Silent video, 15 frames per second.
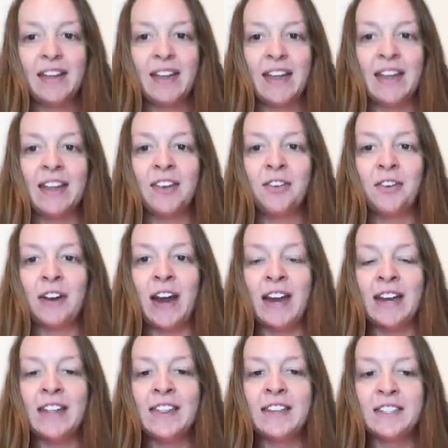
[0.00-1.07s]
It
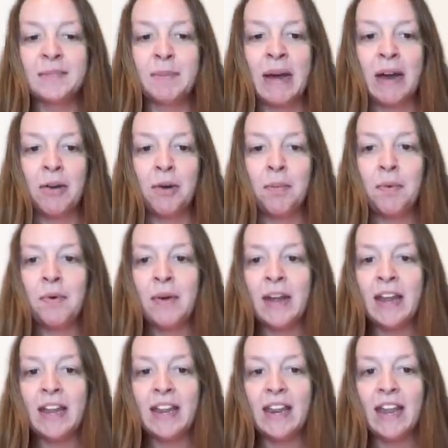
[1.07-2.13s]
created this
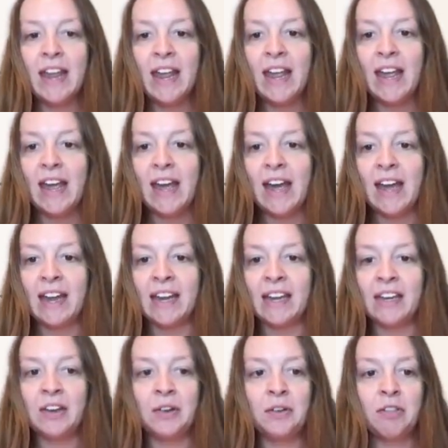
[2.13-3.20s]
PowerPoint I
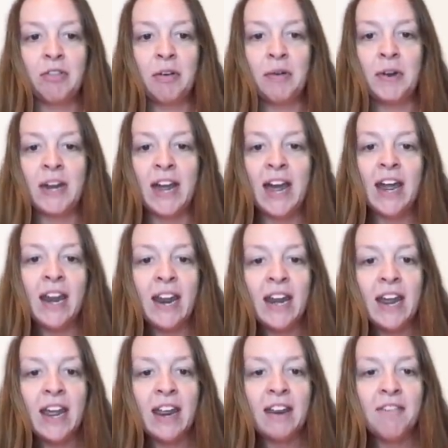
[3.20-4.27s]
can go through and edit
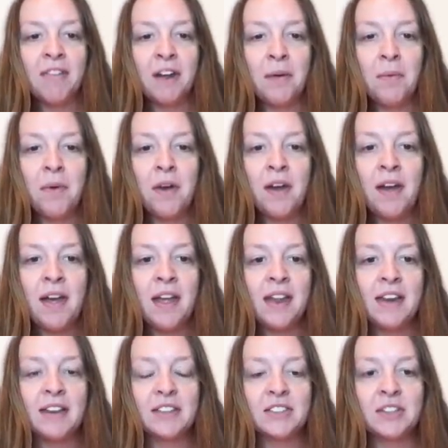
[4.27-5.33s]
it if I want.
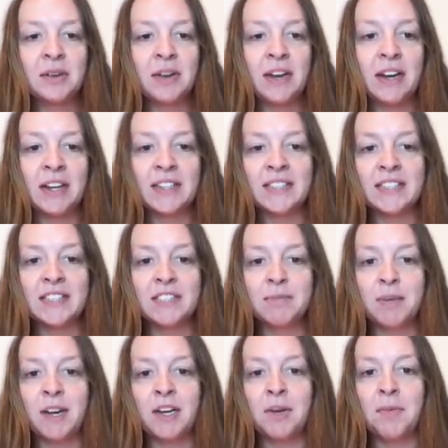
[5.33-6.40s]
So here it says
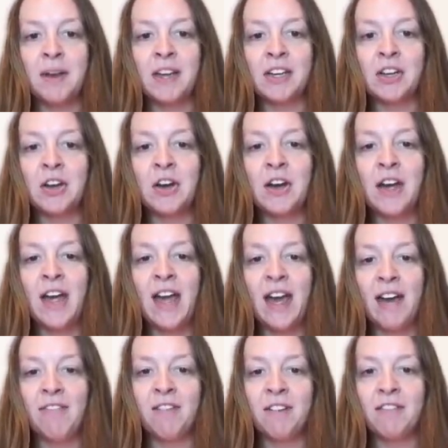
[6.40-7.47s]
Spider-Man caught
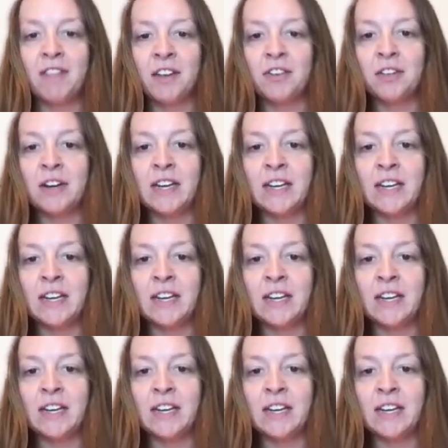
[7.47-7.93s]
half of the Green